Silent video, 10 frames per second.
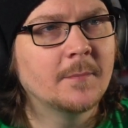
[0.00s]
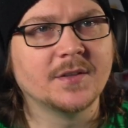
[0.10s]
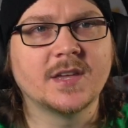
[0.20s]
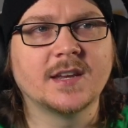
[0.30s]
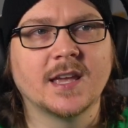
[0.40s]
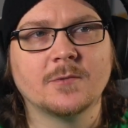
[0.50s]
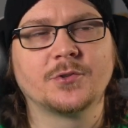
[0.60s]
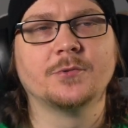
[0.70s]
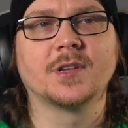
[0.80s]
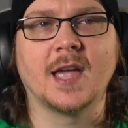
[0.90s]
But then again,
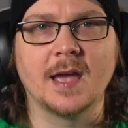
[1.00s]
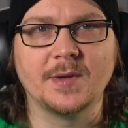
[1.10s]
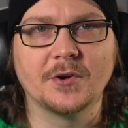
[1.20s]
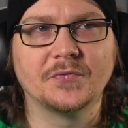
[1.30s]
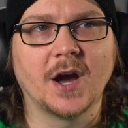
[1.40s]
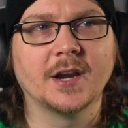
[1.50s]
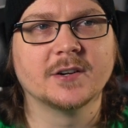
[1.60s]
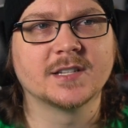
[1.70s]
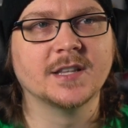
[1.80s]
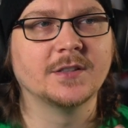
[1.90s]
through the cameo
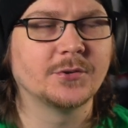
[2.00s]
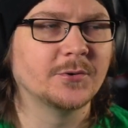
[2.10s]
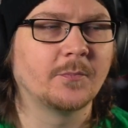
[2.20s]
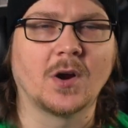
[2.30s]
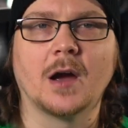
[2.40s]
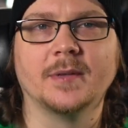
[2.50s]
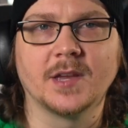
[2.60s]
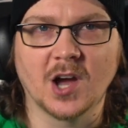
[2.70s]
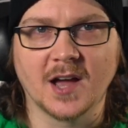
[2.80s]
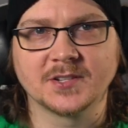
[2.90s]
fighters and then through probably
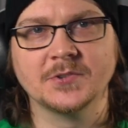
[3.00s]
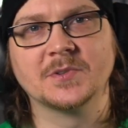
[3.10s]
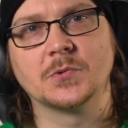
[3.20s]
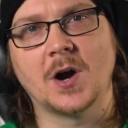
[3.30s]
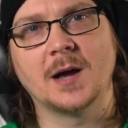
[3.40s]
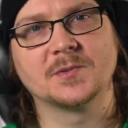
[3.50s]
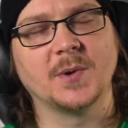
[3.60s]
costume swaps,